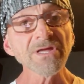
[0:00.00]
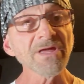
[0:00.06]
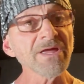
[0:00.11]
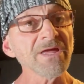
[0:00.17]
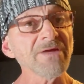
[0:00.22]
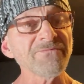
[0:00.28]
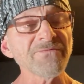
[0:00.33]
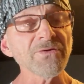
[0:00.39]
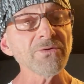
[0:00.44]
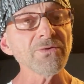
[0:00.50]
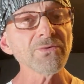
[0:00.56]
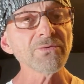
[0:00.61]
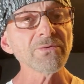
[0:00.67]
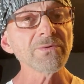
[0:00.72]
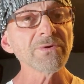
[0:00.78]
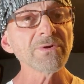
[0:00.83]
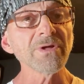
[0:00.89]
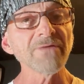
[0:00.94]
if you
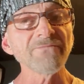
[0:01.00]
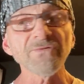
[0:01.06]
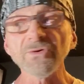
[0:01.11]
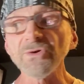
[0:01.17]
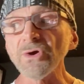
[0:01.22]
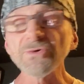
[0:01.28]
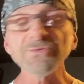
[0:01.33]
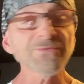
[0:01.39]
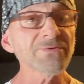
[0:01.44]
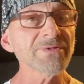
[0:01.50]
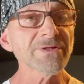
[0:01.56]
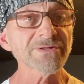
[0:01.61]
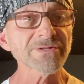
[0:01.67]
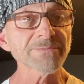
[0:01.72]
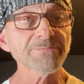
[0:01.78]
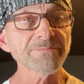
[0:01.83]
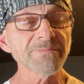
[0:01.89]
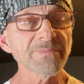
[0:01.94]
go through
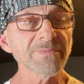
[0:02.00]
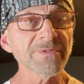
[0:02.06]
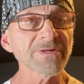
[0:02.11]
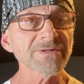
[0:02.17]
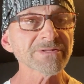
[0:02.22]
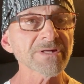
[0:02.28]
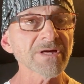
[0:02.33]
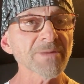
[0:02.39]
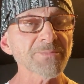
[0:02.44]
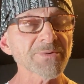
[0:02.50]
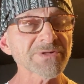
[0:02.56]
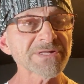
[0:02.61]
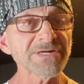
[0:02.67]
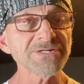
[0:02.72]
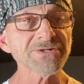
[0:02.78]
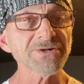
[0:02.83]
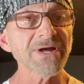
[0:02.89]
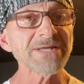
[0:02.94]
this
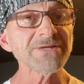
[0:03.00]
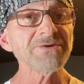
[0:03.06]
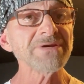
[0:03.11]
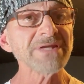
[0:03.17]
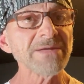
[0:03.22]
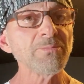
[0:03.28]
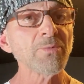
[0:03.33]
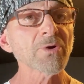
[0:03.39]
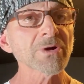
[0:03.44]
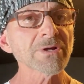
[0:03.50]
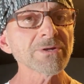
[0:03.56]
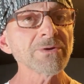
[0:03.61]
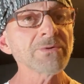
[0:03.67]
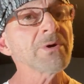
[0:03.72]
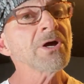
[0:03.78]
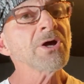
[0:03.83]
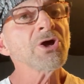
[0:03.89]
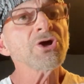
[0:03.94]
procedure and you need more
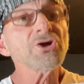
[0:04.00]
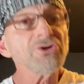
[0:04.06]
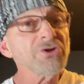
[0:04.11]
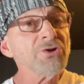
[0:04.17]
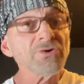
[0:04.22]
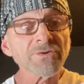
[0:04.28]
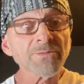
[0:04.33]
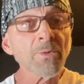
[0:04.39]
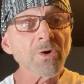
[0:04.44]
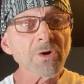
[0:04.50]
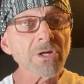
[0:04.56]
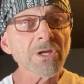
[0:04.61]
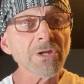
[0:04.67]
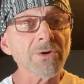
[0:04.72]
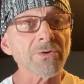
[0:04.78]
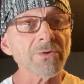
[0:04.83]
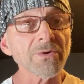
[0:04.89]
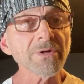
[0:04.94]
glue, use more
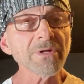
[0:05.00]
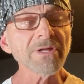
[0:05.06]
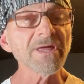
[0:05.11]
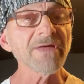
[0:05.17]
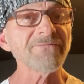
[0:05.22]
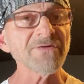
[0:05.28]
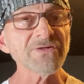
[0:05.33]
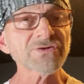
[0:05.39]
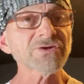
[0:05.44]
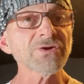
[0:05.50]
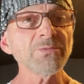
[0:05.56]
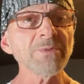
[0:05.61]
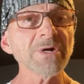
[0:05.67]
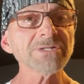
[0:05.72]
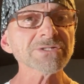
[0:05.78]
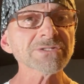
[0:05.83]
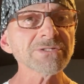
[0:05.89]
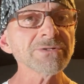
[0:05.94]
glue. If it's too
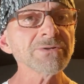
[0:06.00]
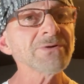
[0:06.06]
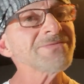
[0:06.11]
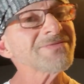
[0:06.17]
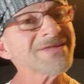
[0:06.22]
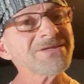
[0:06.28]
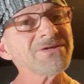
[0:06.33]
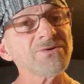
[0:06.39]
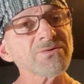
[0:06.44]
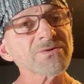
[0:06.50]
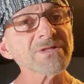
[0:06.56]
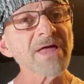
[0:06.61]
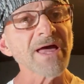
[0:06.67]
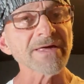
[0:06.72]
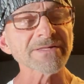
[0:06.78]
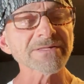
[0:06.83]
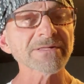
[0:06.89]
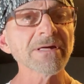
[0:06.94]
much glue, then use
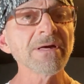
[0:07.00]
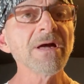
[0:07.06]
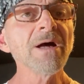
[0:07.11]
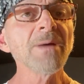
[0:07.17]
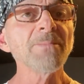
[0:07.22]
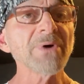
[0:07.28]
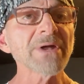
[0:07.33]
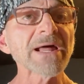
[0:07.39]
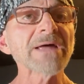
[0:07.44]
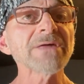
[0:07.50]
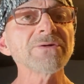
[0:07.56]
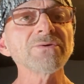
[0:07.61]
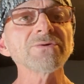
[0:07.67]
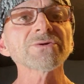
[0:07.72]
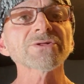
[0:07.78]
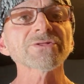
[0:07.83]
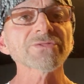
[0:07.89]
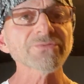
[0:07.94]
less. But I
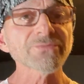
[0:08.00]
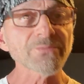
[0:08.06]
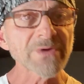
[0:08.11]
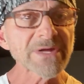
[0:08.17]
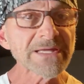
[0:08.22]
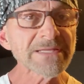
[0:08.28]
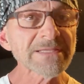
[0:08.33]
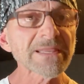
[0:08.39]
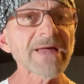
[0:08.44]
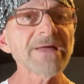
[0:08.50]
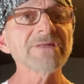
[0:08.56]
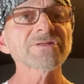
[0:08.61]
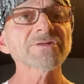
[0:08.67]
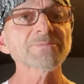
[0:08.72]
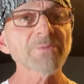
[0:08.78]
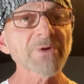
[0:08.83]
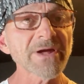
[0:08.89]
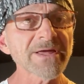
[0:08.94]
use 3 light
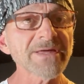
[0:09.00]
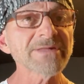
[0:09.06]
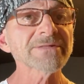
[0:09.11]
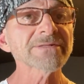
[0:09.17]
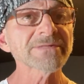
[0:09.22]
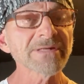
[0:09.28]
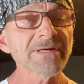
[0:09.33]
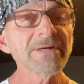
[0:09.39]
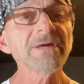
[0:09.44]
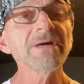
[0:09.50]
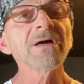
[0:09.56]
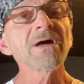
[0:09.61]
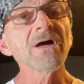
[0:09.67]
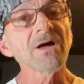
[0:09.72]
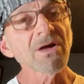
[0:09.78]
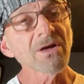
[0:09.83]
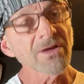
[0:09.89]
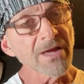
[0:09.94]
sprays
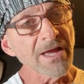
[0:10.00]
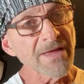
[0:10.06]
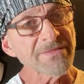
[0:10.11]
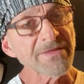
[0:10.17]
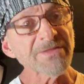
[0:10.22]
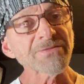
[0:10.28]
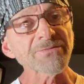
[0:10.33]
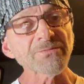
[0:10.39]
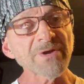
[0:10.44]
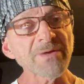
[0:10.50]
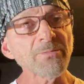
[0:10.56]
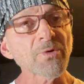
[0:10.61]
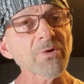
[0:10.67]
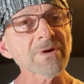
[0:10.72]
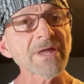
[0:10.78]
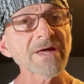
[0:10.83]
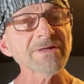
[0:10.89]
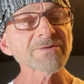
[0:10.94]
and then 3
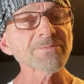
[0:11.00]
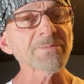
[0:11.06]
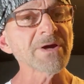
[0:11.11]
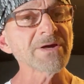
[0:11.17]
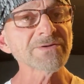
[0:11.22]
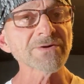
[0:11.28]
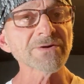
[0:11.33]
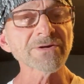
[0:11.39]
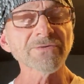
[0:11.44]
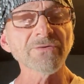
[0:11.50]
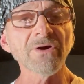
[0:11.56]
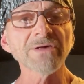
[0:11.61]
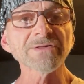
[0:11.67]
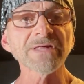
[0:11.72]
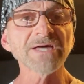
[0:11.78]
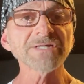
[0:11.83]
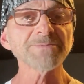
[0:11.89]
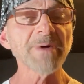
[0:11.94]
more light sprays on a
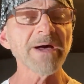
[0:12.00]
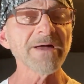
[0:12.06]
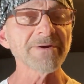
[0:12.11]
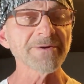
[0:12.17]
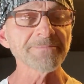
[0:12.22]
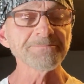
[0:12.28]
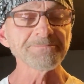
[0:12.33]
crosshatch pattern.